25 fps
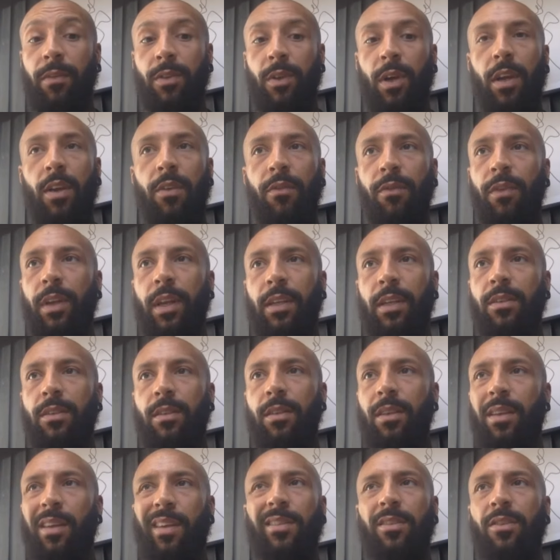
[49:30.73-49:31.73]
So I don't think that's
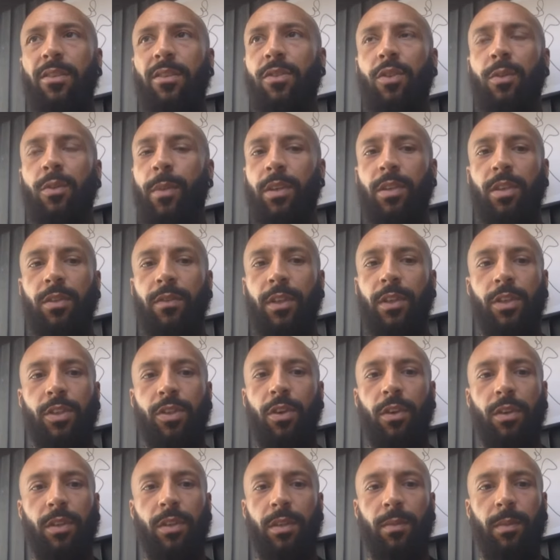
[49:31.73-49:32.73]
that's not too much of a
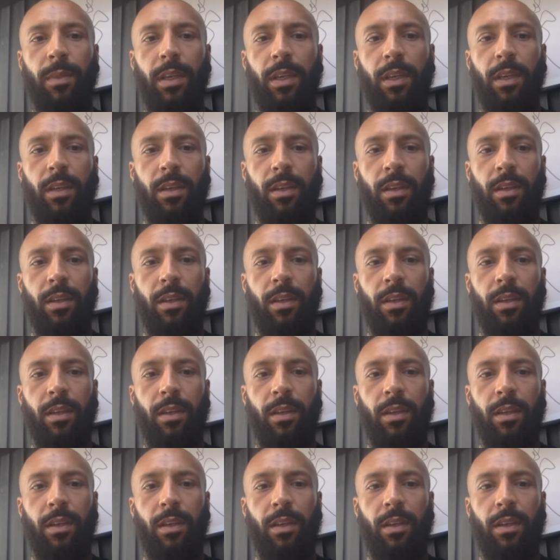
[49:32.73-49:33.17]
shock to me.